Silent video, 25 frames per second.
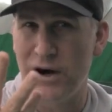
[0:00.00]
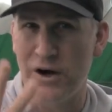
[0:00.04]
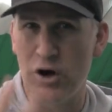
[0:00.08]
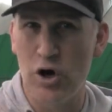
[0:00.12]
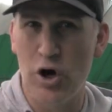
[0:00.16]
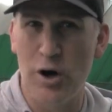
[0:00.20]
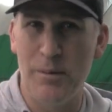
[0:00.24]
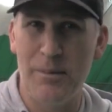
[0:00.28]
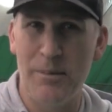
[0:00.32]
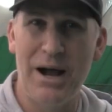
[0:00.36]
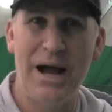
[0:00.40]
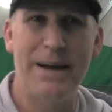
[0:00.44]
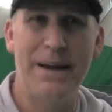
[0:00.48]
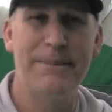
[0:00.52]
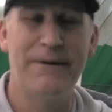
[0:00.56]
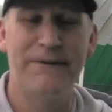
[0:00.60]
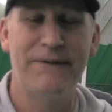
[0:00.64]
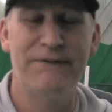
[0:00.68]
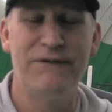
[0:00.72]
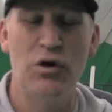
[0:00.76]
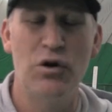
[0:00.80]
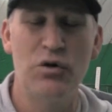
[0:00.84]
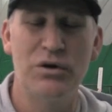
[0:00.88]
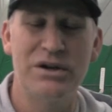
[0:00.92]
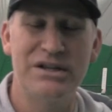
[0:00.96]
I call them
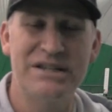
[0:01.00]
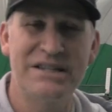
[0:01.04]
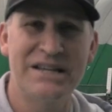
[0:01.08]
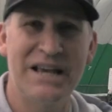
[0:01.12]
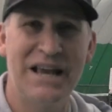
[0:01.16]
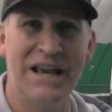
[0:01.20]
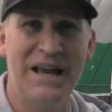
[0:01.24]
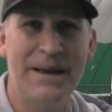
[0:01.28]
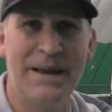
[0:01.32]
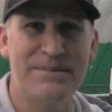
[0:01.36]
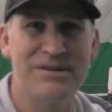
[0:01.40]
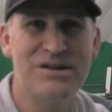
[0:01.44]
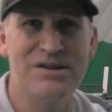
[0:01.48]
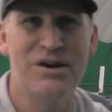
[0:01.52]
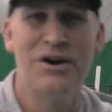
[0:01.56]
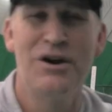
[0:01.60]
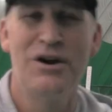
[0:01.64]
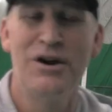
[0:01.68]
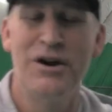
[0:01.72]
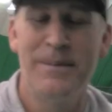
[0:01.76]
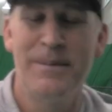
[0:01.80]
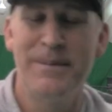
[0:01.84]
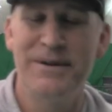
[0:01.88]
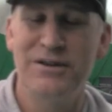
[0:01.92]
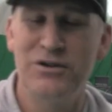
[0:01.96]
hyper-focused camps.
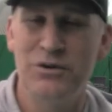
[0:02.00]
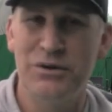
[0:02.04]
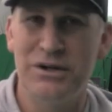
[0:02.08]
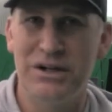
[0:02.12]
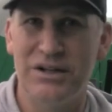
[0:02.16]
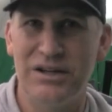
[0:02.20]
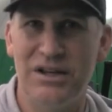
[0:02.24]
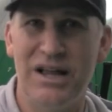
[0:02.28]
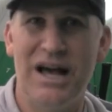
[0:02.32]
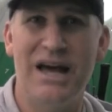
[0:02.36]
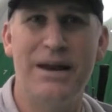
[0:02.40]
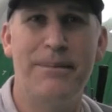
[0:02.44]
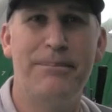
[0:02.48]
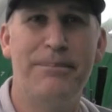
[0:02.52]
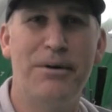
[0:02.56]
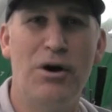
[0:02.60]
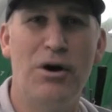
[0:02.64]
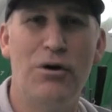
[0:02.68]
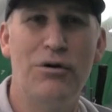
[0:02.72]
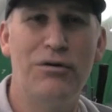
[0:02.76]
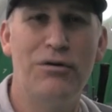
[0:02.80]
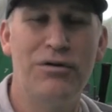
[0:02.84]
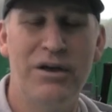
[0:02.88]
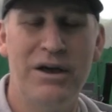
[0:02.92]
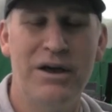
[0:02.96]
I'll be doing a lot of
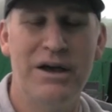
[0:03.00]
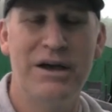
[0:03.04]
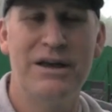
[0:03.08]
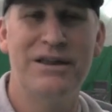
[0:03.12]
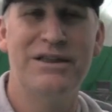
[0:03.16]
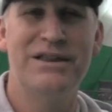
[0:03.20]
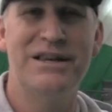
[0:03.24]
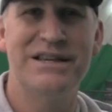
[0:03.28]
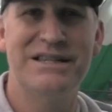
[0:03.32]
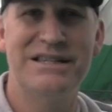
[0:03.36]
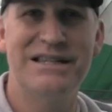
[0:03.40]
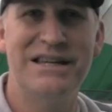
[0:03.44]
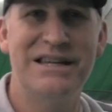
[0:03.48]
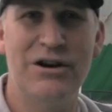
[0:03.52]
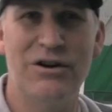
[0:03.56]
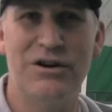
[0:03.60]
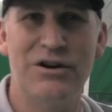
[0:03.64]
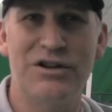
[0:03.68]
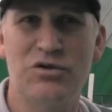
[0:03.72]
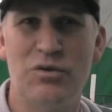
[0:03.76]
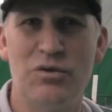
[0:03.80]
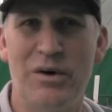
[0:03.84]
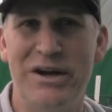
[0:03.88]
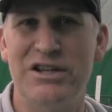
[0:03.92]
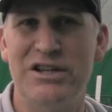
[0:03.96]
both this year
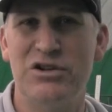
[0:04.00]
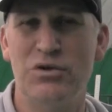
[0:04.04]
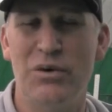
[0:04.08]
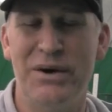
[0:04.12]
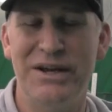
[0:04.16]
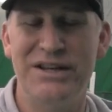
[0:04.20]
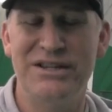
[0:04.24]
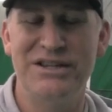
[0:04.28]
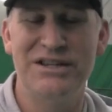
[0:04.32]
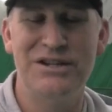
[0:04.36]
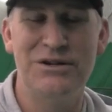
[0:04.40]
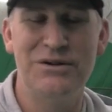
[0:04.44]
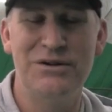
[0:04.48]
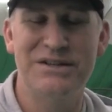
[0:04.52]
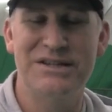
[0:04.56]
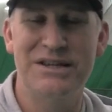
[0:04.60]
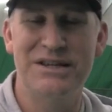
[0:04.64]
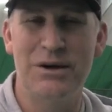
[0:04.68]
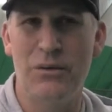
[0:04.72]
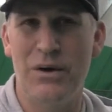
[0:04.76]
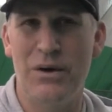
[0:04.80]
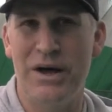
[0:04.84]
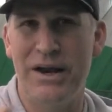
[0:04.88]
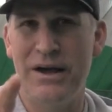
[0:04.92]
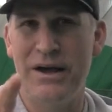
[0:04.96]
in 2022 because
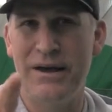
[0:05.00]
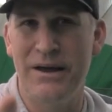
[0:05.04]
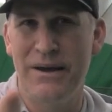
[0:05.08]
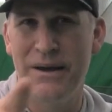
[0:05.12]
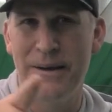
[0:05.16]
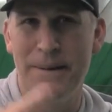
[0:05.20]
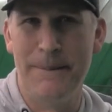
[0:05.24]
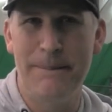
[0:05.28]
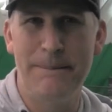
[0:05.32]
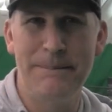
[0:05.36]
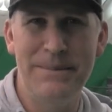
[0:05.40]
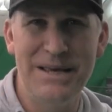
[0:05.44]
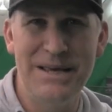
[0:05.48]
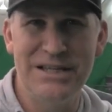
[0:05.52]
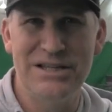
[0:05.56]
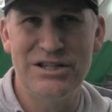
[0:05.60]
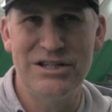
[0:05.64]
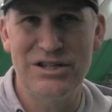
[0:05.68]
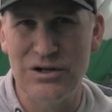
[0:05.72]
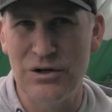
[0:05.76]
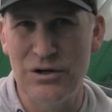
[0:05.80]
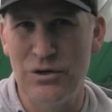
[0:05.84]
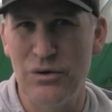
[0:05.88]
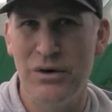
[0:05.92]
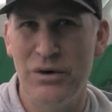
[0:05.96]
I want to
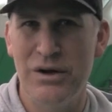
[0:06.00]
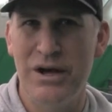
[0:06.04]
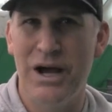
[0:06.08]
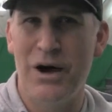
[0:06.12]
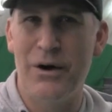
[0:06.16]
meet you.